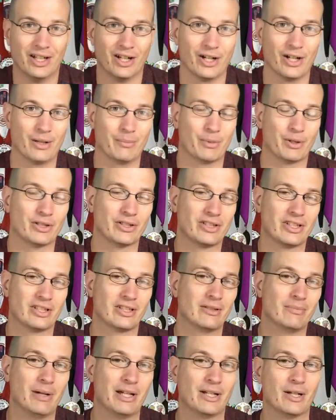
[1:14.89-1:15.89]
all right, because this
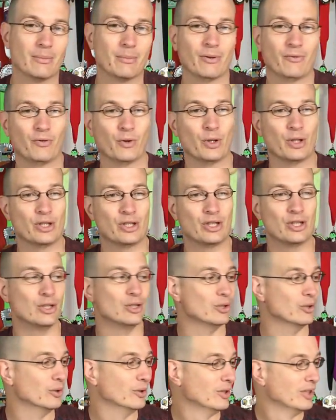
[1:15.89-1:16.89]
is my number three
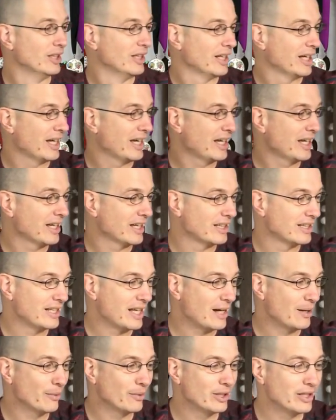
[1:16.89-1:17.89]
shoe, and
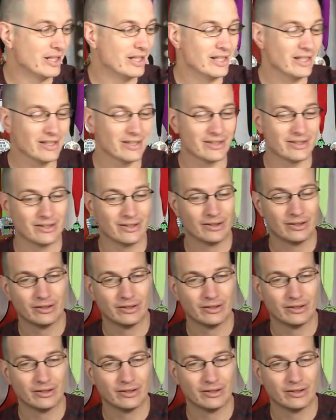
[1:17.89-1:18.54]
that one is